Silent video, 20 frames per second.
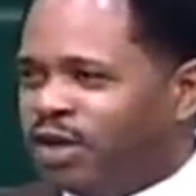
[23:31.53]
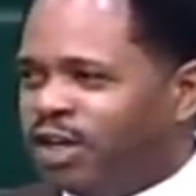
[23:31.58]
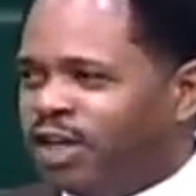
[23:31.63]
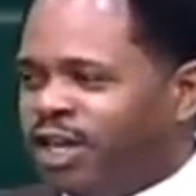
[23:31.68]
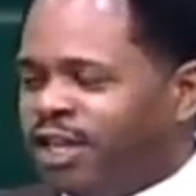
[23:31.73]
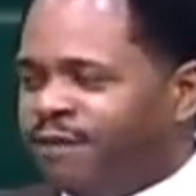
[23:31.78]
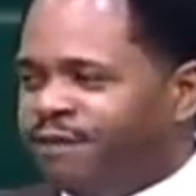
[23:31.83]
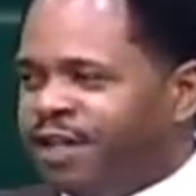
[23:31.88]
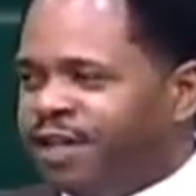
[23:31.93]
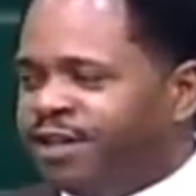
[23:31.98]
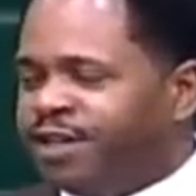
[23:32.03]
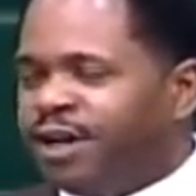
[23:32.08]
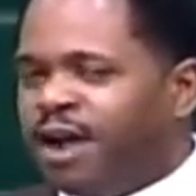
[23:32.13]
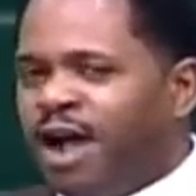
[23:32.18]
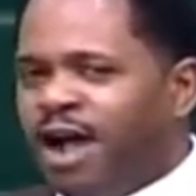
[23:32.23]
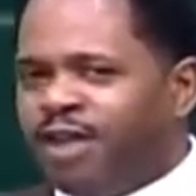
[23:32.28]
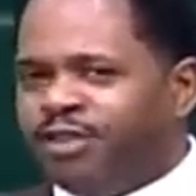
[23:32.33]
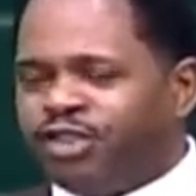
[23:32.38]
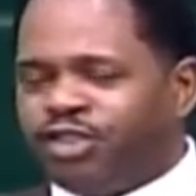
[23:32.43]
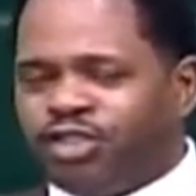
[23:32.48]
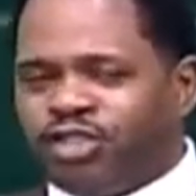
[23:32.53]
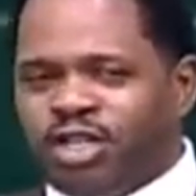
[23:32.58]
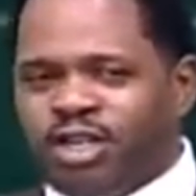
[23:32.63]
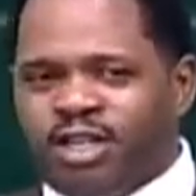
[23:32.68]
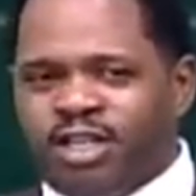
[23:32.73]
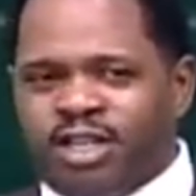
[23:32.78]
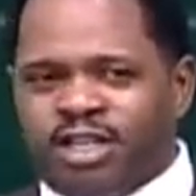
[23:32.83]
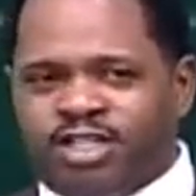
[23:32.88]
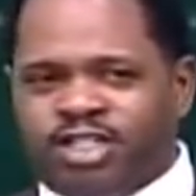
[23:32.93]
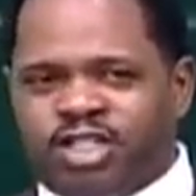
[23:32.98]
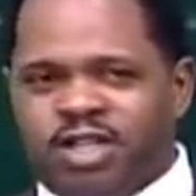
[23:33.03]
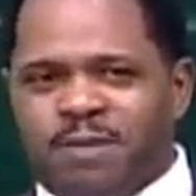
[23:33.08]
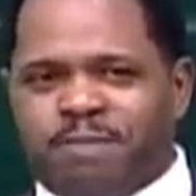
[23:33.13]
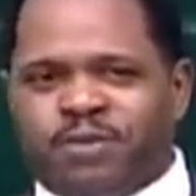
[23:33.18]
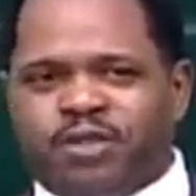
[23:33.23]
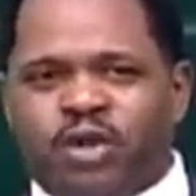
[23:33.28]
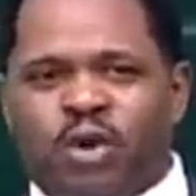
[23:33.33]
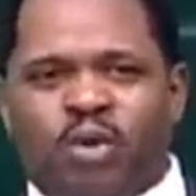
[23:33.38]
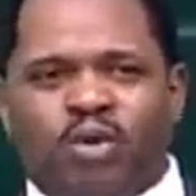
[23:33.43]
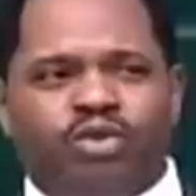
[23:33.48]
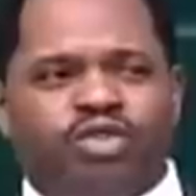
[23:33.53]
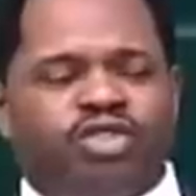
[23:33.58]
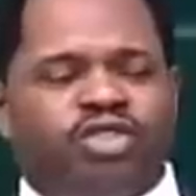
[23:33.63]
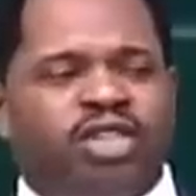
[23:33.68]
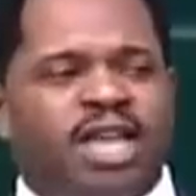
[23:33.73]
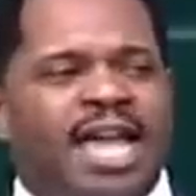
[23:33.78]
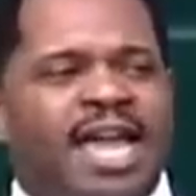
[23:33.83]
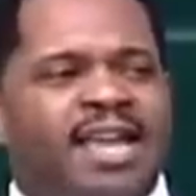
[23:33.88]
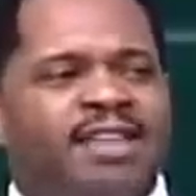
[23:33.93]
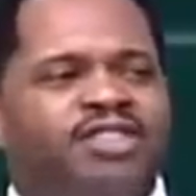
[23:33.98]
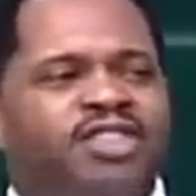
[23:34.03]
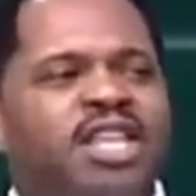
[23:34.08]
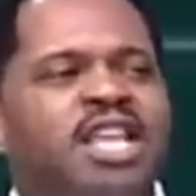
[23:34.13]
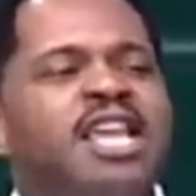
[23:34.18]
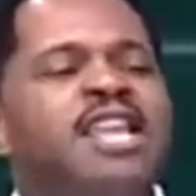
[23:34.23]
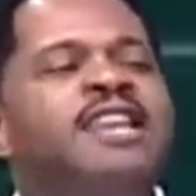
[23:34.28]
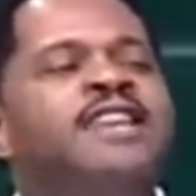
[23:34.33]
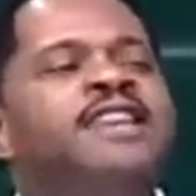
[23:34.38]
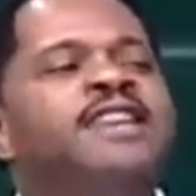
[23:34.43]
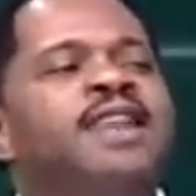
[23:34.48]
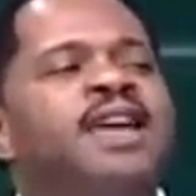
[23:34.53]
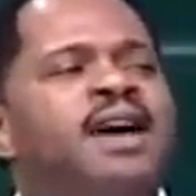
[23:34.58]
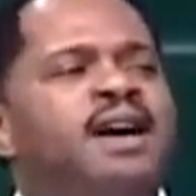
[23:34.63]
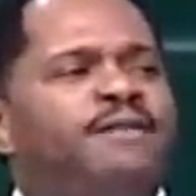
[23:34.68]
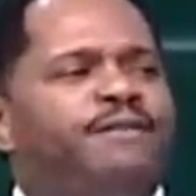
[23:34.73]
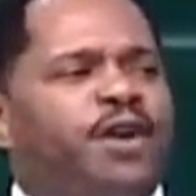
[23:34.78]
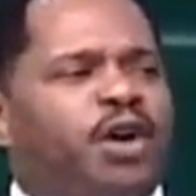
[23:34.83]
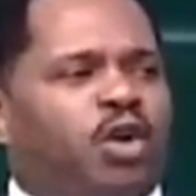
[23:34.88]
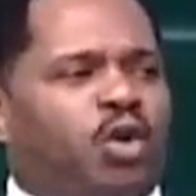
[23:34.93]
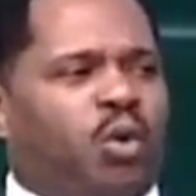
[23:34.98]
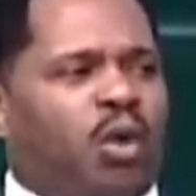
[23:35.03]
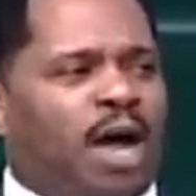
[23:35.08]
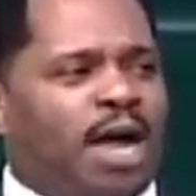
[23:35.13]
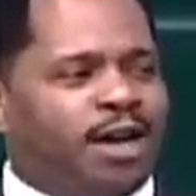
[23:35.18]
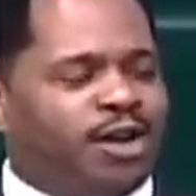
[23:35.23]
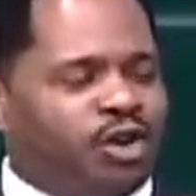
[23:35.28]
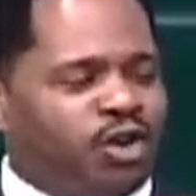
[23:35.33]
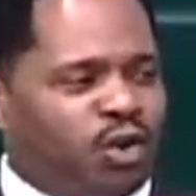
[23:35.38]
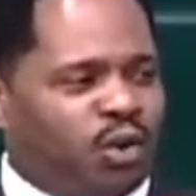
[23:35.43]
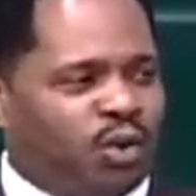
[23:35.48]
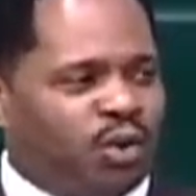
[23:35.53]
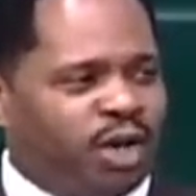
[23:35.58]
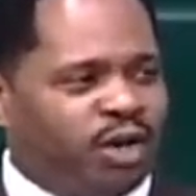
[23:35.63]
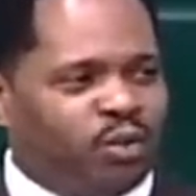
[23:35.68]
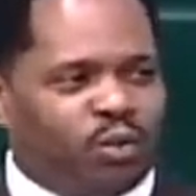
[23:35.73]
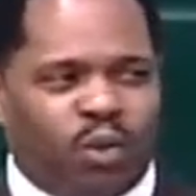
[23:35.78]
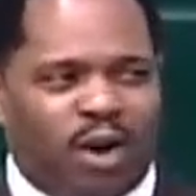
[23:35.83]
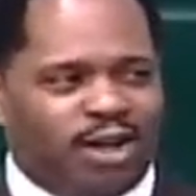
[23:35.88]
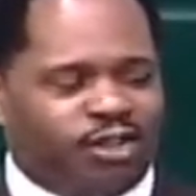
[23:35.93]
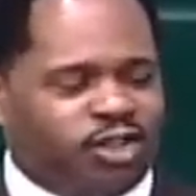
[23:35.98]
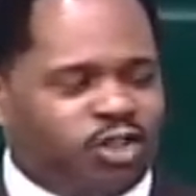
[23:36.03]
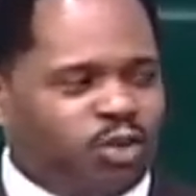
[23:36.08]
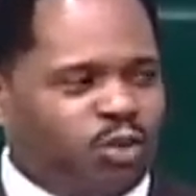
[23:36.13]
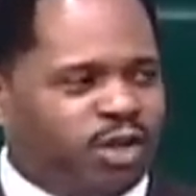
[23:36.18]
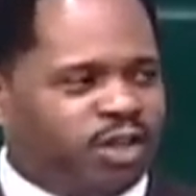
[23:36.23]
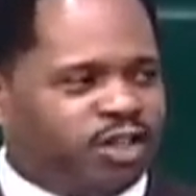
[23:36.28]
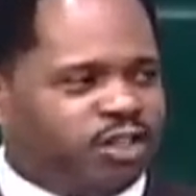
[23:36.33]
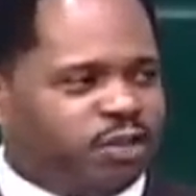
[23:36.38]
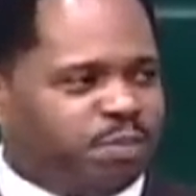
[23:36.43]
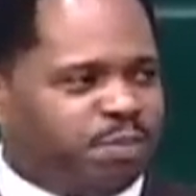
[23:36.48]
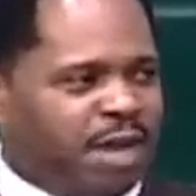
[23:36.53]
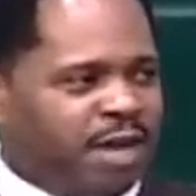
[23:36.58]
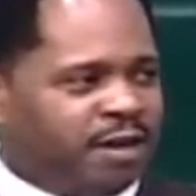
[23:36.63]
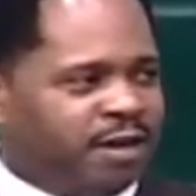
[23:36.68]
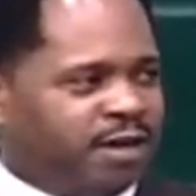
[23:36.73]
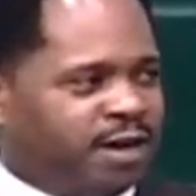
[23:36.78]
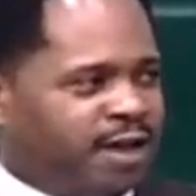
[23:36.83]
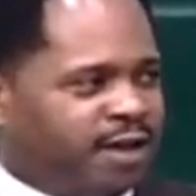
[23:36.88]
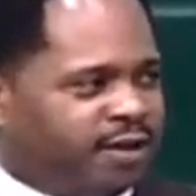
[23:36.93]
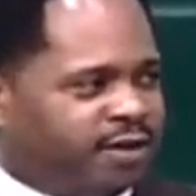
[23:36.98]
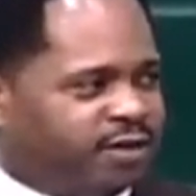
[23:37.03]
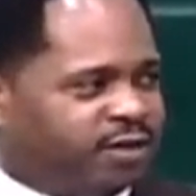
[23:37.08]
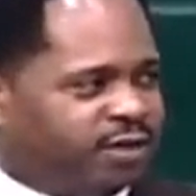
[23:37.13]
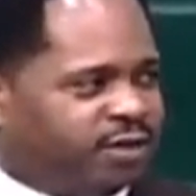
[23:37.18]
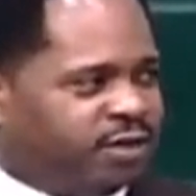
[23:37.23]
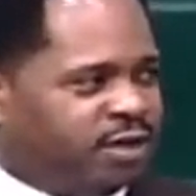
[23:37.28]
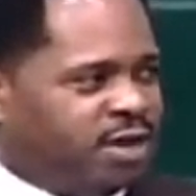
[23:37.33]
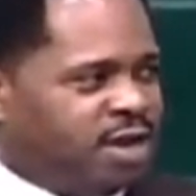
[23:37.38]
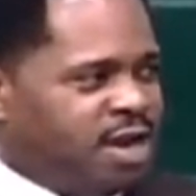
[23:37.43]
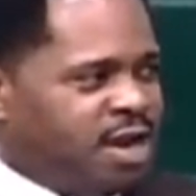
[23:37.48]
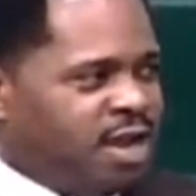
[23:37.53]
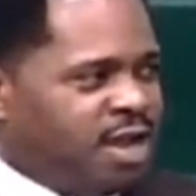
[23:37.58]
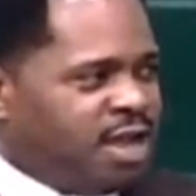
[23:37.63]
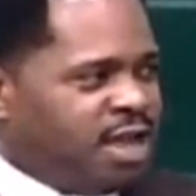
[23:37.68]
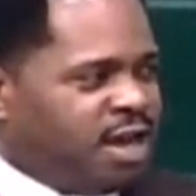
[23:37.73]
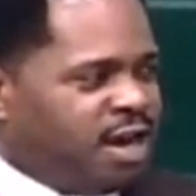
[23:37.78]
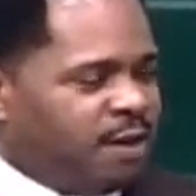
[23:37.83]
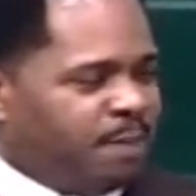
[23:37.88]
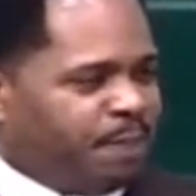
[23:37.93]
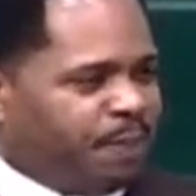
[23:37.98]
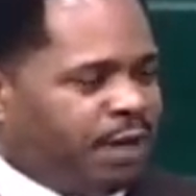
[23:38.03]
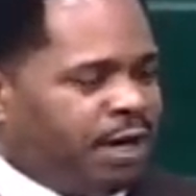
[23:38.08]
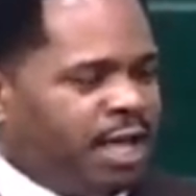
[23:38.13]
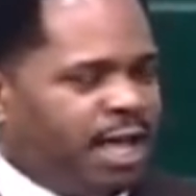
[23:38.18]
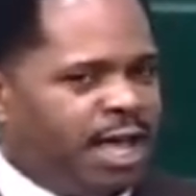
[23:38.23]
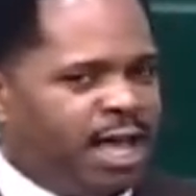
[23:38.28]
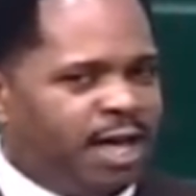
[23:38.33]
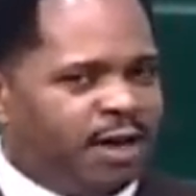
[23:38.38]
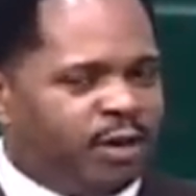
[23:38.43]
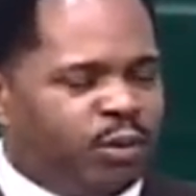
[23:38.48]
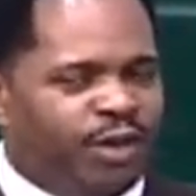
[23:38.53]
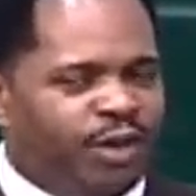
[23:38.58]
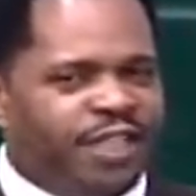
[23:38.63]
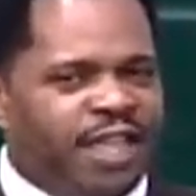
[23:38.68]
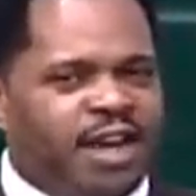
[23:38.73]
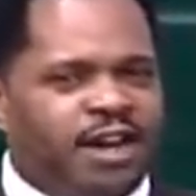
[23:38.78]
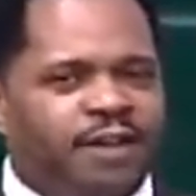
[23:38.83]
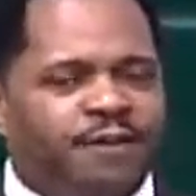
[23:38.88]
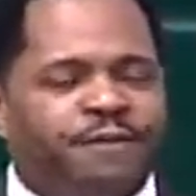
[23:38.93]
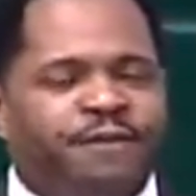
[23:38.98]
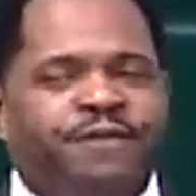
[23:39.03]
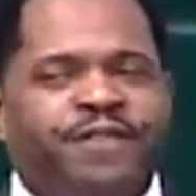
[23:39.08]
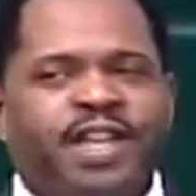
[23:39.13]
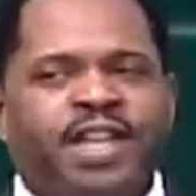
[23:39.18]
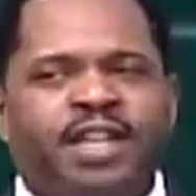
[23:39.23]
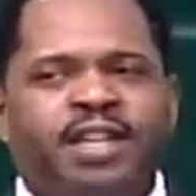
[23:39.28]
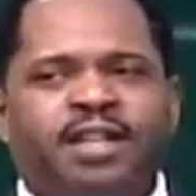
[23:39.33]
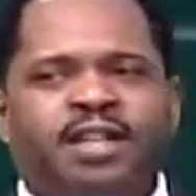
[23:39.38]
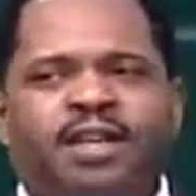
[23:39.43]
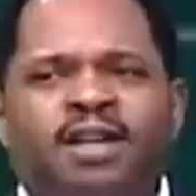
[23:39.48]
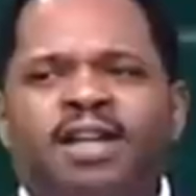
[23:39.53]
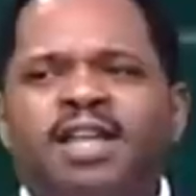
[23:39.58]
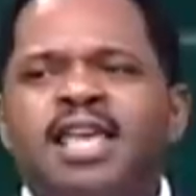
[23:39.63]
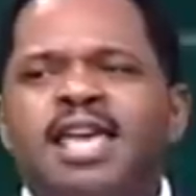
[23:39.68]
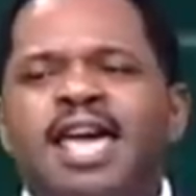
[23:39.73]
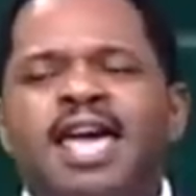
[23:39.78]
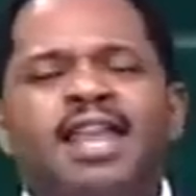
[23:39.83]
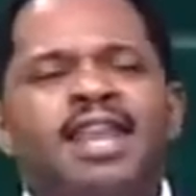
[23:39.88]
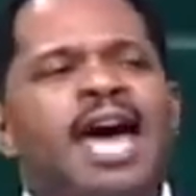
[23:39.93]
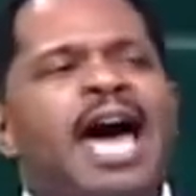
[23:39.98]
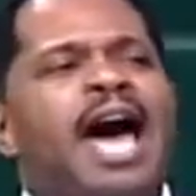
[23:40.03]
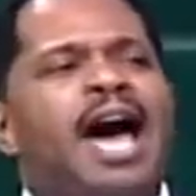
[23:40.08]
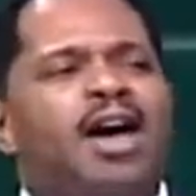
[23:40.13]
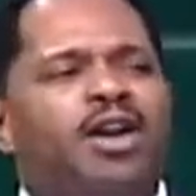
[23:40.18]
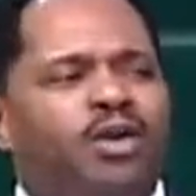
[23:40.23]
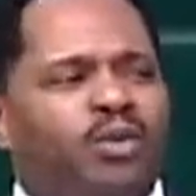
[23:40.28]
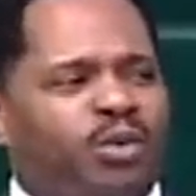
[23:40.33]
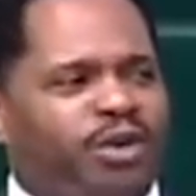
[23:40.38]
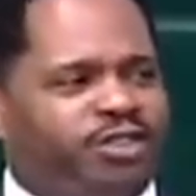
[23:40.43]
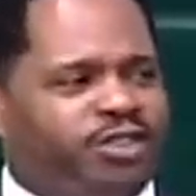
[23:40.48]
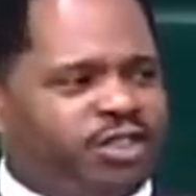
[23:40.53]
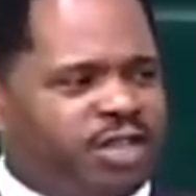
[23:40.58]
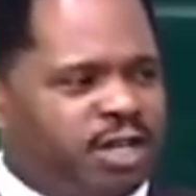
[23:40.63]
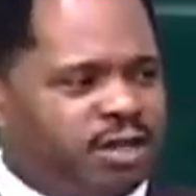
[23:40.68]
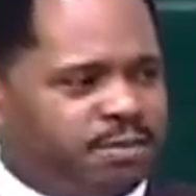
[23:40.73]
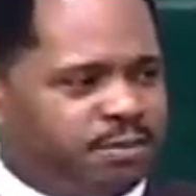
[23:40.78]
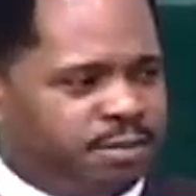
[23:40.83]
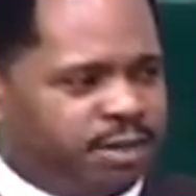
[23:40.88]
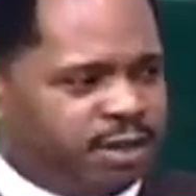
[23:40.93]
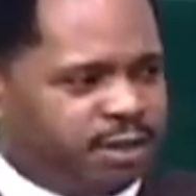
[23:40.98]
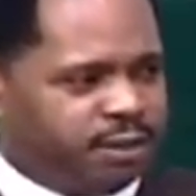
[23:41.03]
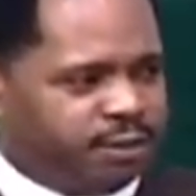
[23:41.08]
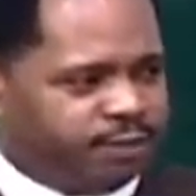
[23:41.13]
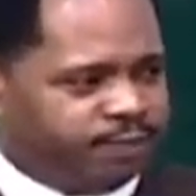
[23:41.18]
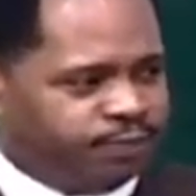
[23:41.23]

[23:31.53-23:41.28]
living constantly a tiptoe stance, never quite knowing what to expect next, and are plagued with inner fear and outer resentment,